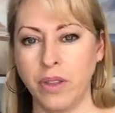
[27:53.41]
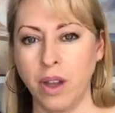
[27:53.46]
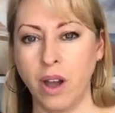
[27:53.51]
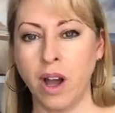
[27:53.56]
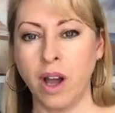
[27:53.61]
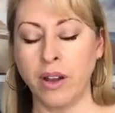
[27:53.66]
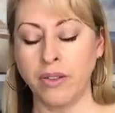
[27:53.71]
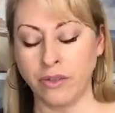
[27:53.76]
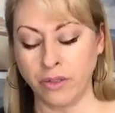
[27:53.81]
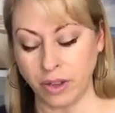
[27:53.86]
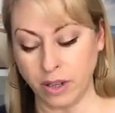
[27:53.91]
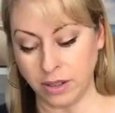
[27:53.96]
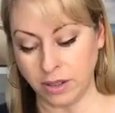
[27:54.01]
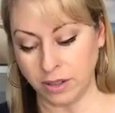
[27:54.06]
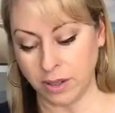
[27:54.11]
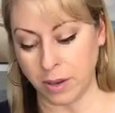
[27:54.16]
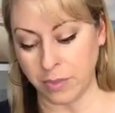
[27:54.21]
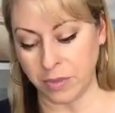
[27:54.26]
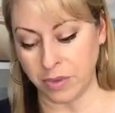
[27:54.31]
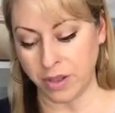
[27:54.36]
of
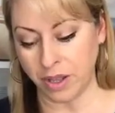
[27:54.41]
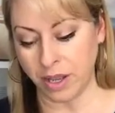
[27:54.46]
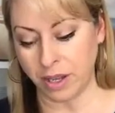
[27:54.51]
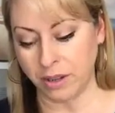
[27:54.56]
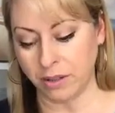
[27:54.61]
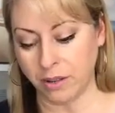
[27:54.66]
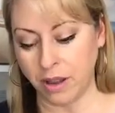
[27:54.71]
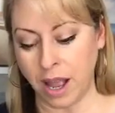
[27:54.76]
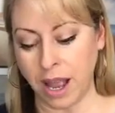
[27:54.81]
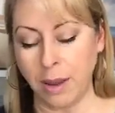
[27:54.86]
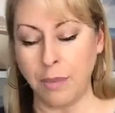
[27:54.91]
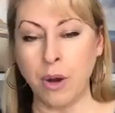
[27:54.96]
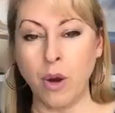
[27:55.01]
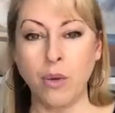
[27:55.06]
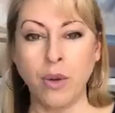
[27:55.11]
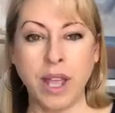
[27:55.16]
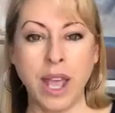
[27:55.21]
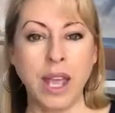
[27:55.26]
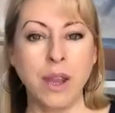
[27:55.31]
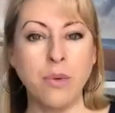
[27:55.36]
something. I'm
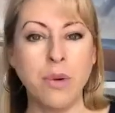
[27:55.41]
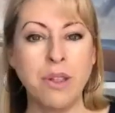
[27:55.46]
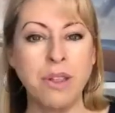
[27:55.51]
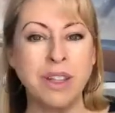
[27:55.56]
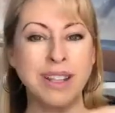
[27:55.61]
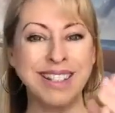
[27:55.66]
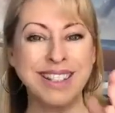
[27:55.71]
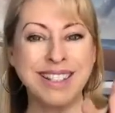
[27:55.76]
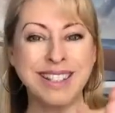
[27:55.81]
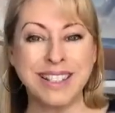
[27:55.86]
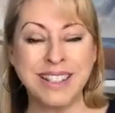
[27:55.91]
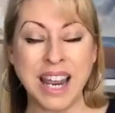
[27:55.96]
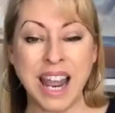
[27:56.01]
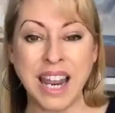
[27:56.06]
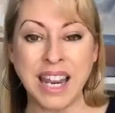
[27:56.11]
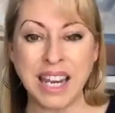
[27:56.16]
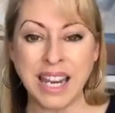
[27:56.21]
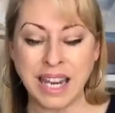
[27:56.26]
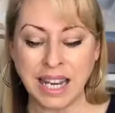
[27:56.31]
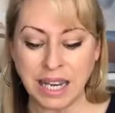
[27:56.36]
okay with it
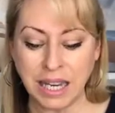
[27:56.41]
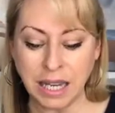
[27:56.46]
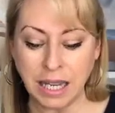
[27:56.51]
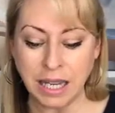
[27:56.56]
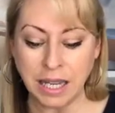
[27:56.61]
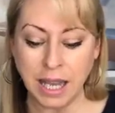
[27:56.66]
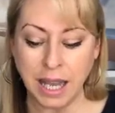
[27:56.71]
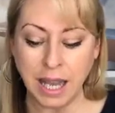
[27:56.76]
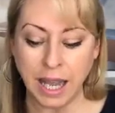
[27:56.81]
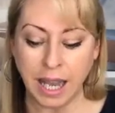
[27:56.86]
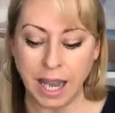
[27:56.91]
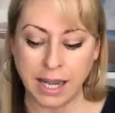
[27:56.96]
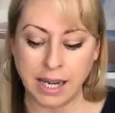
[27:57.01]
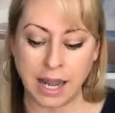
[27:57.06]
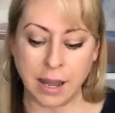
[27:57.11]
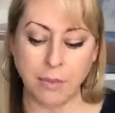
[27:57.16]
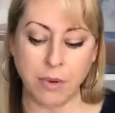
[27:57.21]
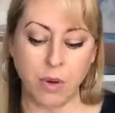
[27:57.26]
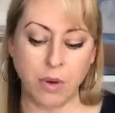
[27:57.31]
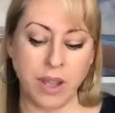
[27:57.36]
staying, and
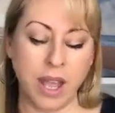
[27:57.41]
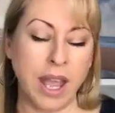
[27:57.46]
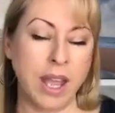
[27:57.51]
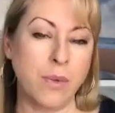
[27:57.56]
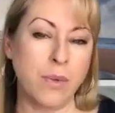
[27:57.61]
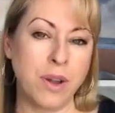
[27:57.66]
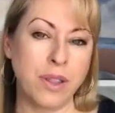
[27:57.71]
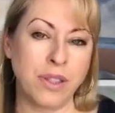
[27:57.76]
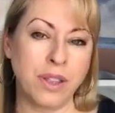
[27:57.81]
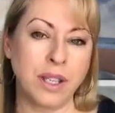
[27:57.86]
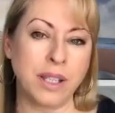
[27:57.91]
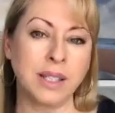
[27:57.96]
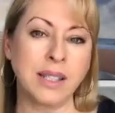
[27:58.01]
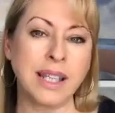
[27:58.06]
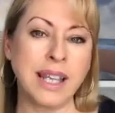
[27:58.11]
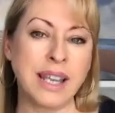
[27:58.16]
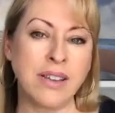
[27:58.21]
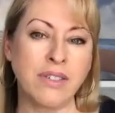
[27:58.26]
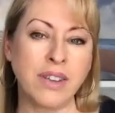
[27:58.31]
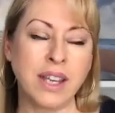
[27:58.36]
I'm okay with it
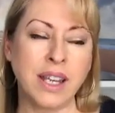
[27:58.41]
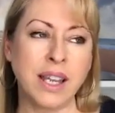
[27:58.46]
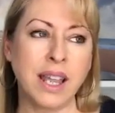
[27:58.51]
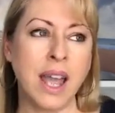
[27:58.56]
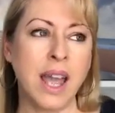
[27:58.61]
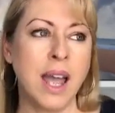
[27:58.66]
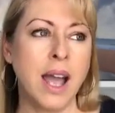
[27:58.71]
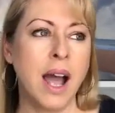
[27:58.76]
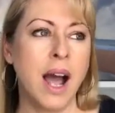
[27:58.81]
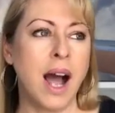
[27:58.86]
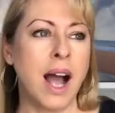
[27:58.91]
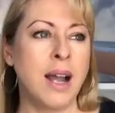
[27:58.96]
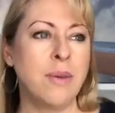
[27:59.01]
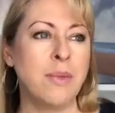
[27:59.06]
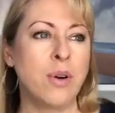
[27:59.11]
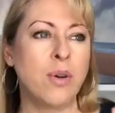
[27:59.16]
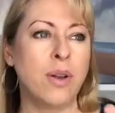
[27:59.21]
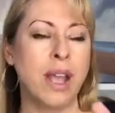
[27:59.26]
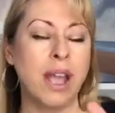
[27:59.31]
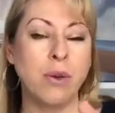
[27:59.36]
leaving. I'm
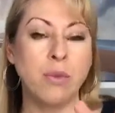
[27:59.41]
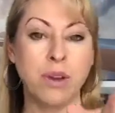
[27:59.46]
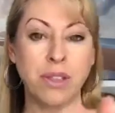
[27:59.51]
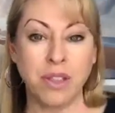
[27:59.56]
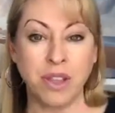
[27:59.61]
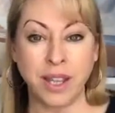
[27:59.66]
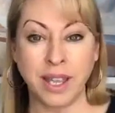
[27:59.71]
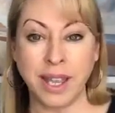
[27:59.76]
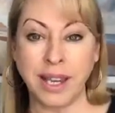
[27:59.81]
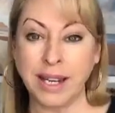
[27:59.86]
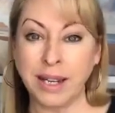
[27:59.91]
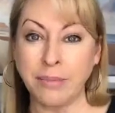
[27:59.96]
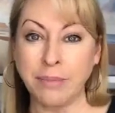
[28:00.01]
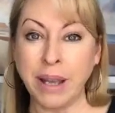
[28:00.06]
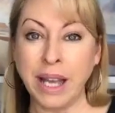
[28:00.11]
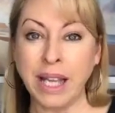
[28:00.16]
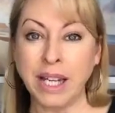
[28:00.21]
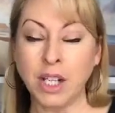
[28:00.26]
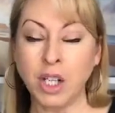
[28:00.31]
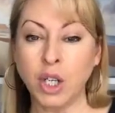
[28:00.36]
okay with it getting
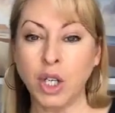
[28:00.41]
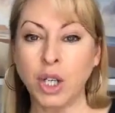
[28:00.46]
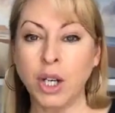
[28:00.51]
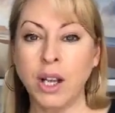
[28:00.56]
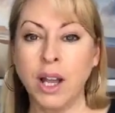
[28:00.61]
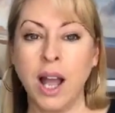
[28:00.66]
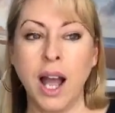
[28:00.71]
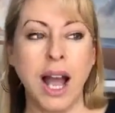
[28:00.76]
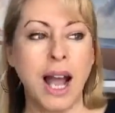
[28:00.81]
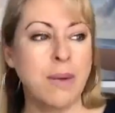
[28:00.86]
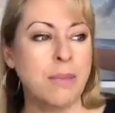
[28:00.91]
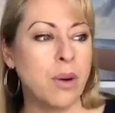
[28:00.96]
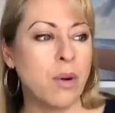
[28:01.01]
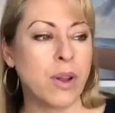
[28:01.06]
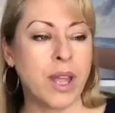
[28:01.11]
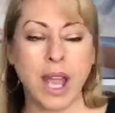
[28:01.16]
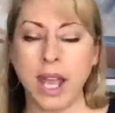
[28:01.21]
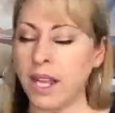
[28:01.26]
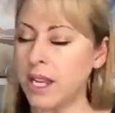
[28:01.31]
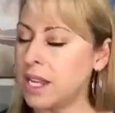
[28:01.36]
better. I'm
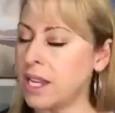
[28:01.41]
okay